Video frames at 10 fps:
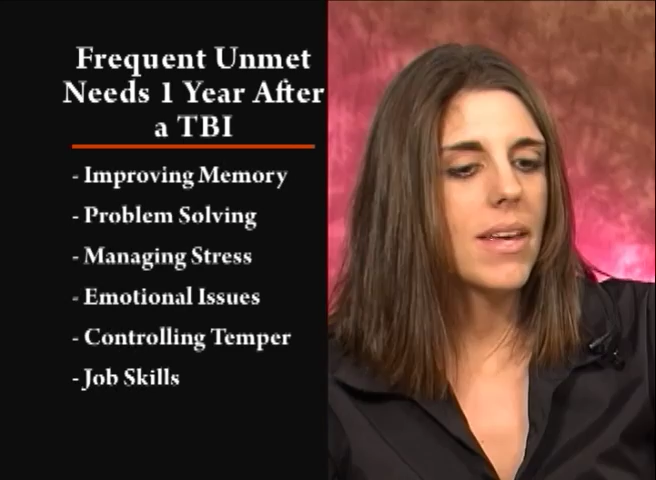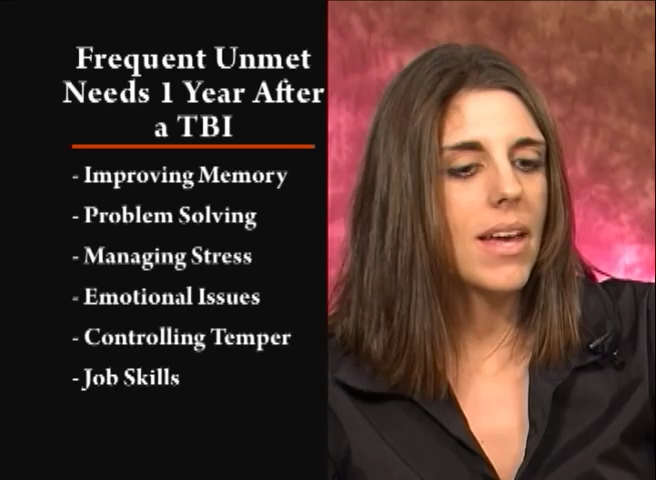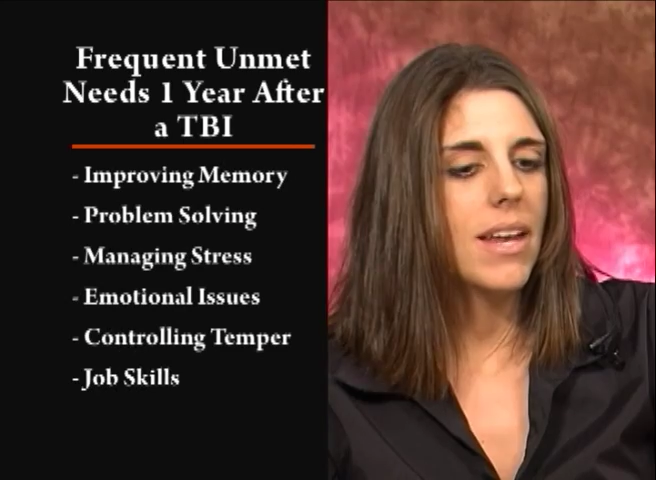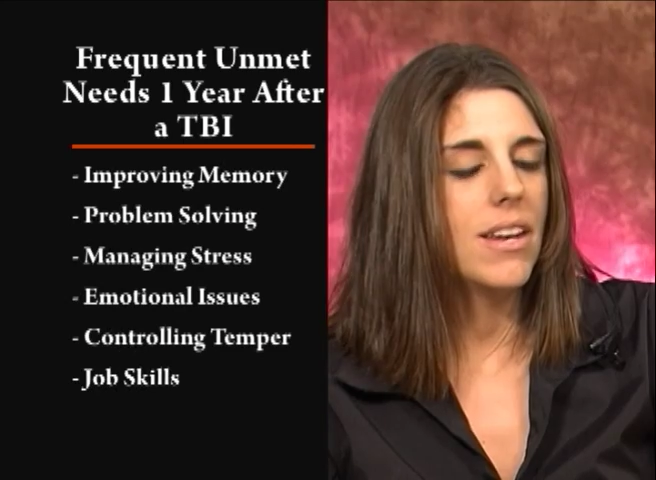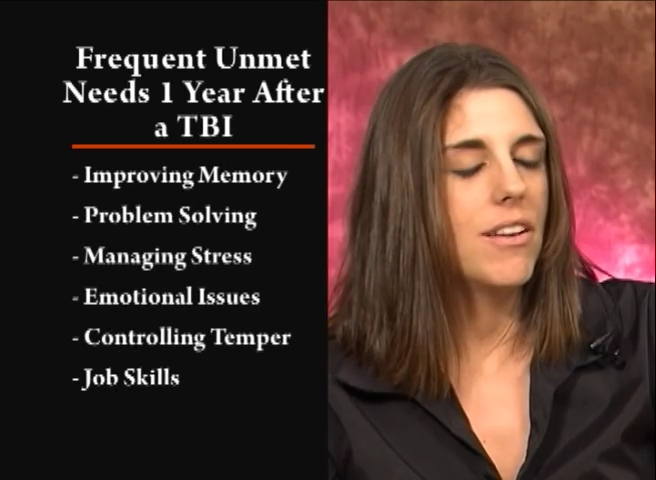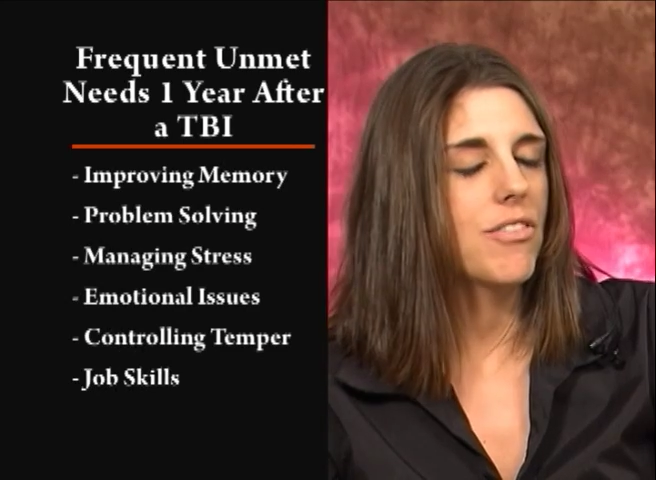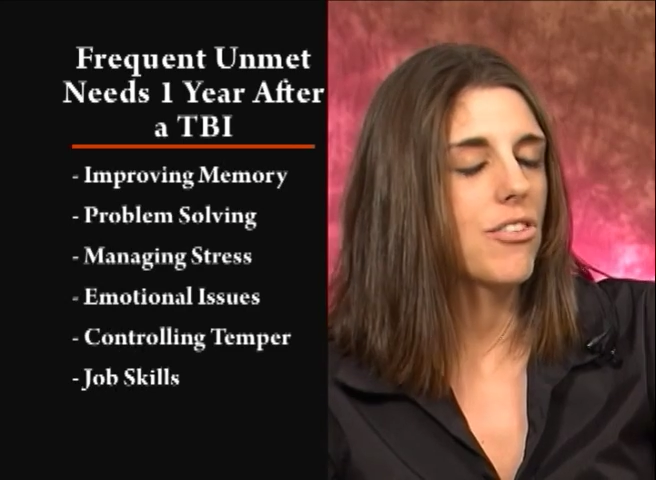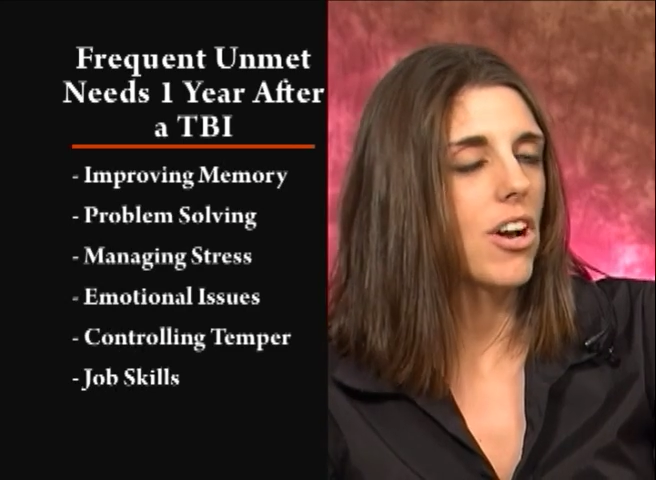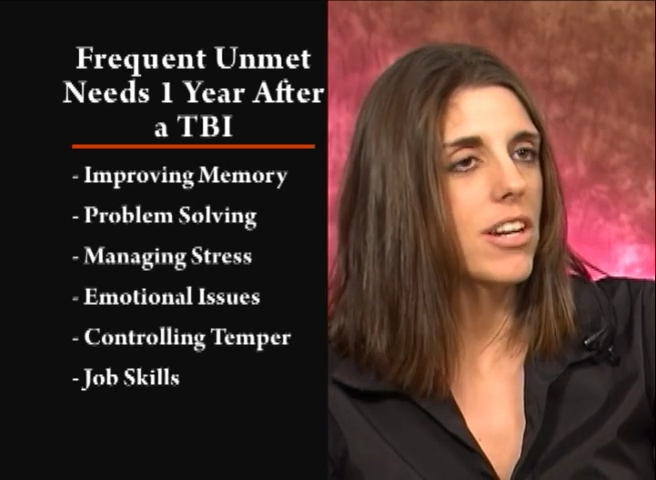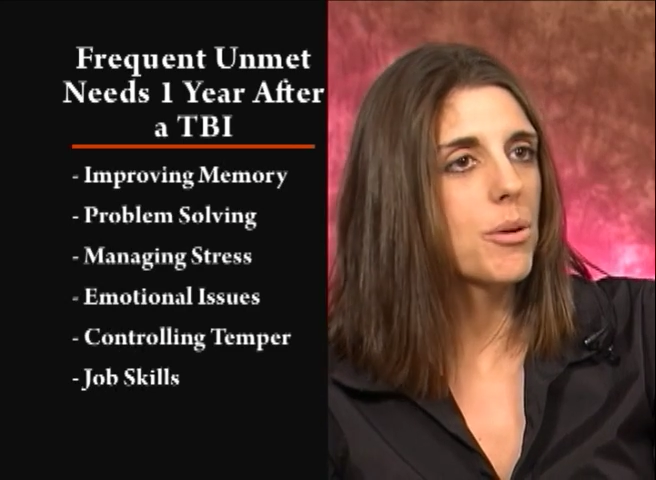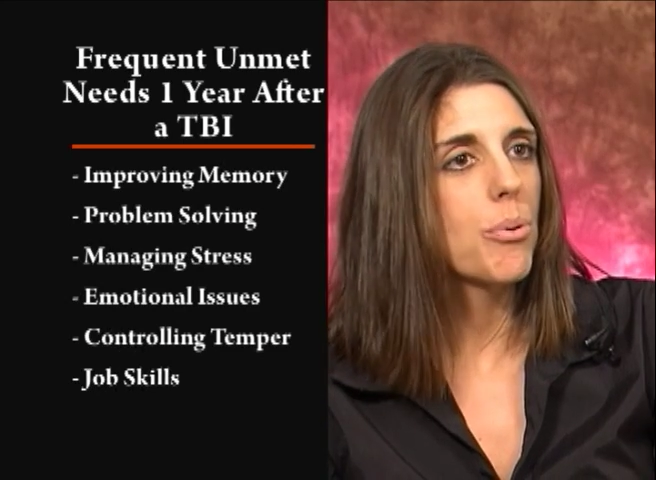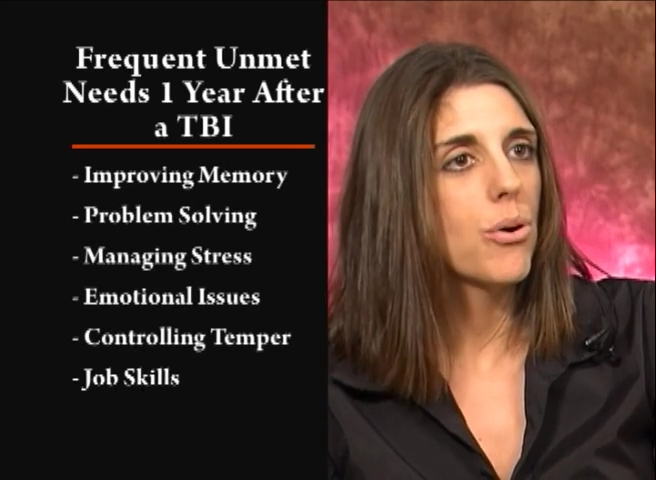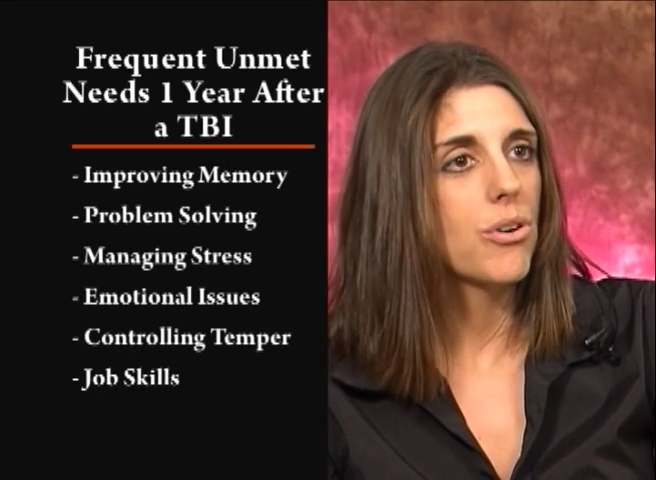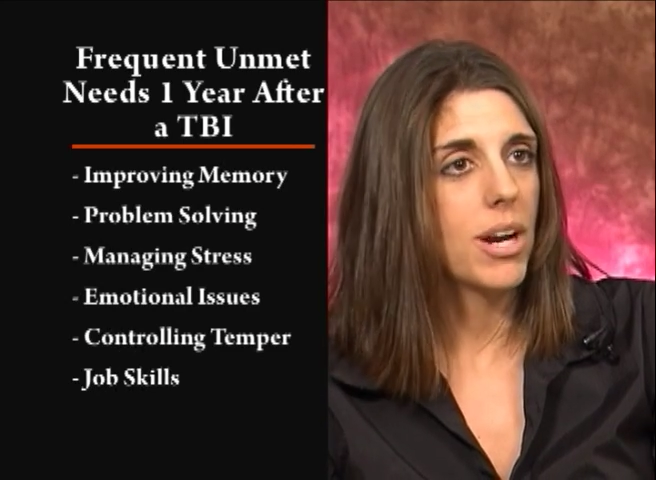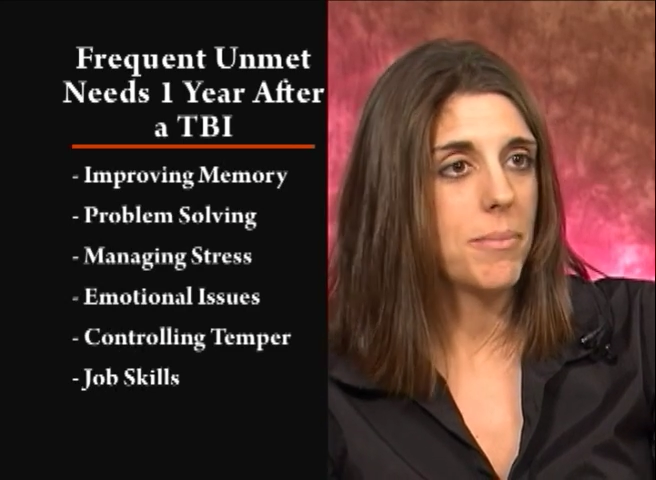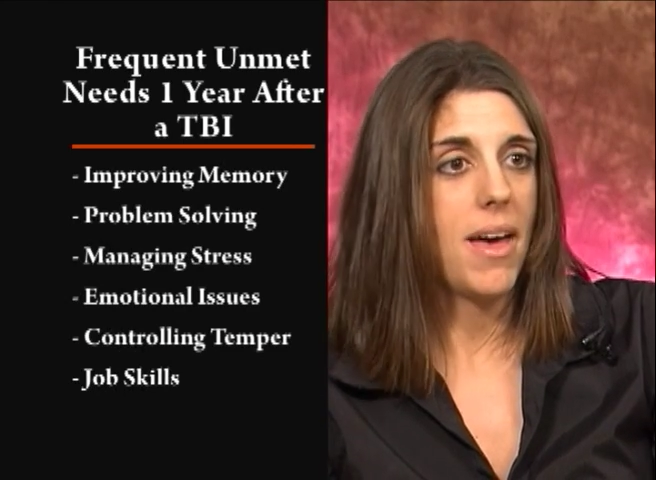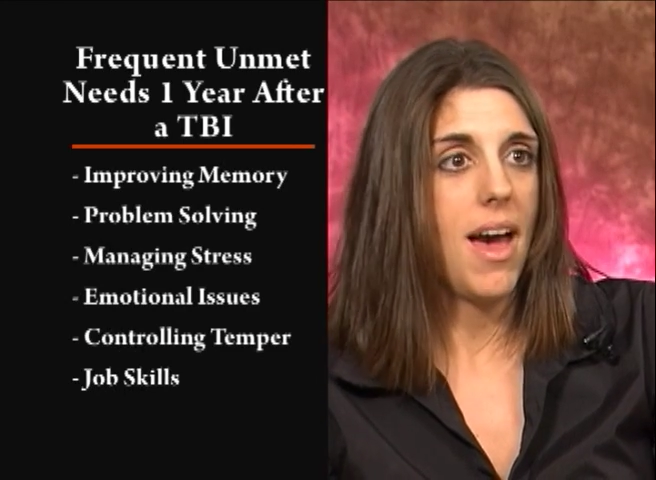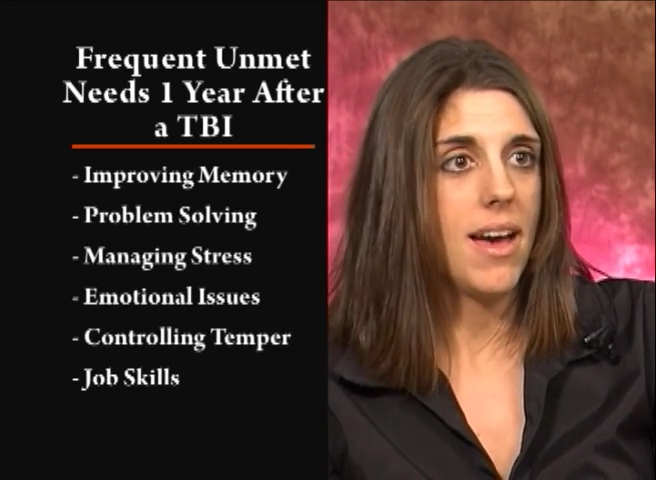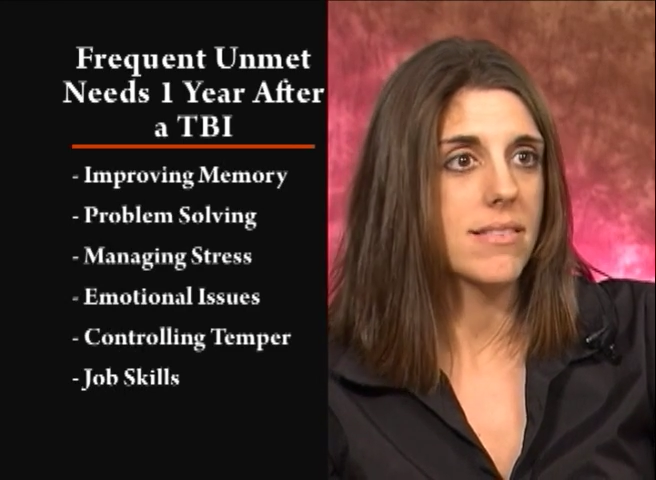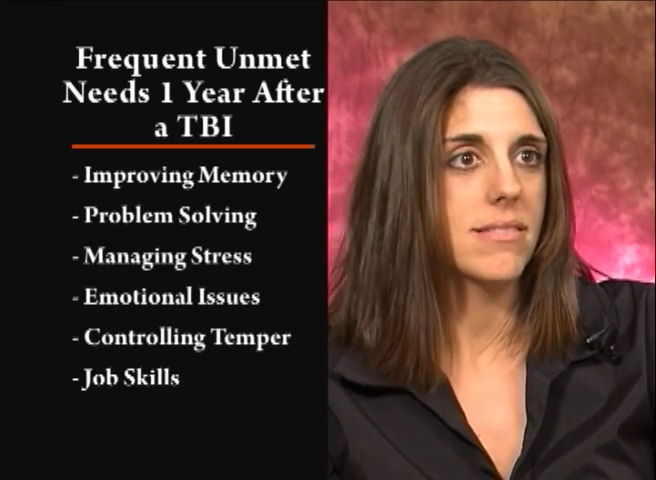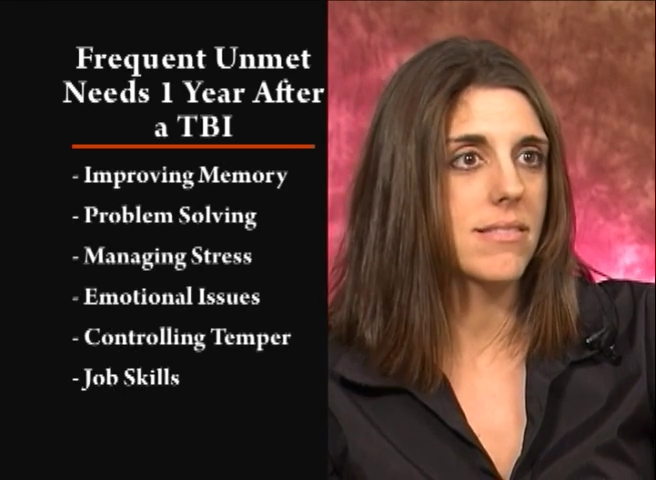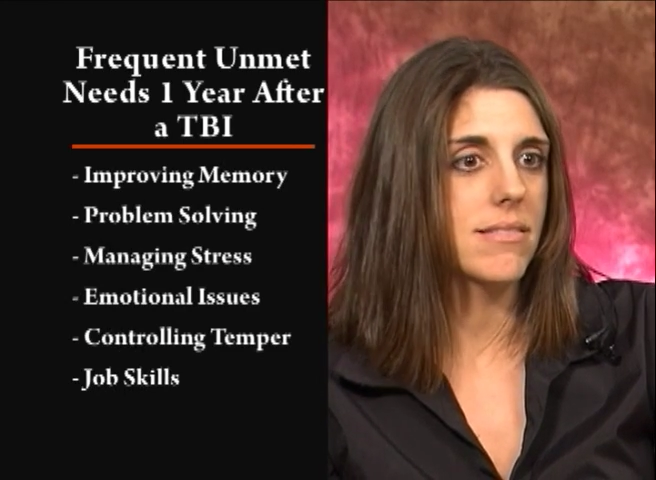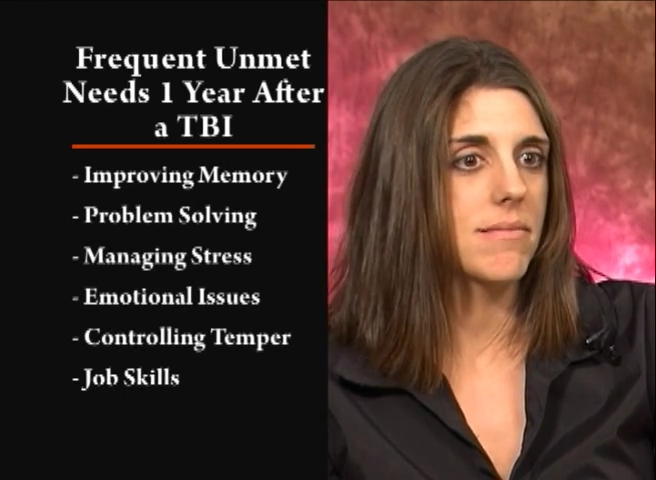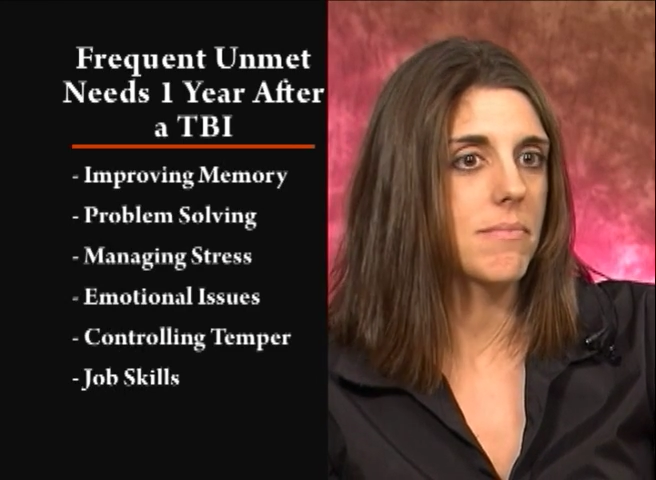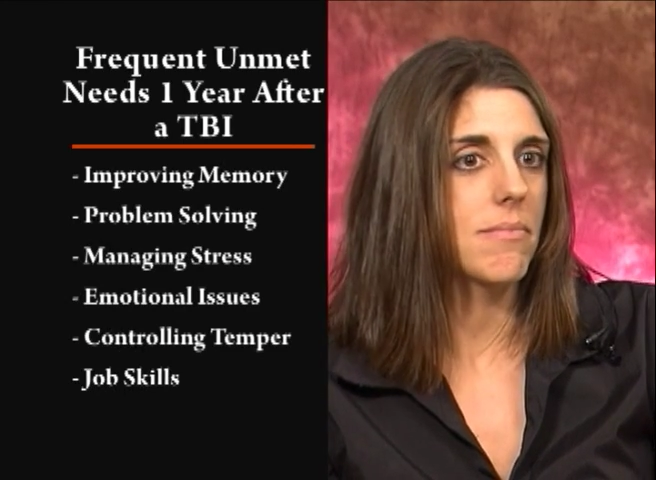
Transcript: And if you're not in a program that has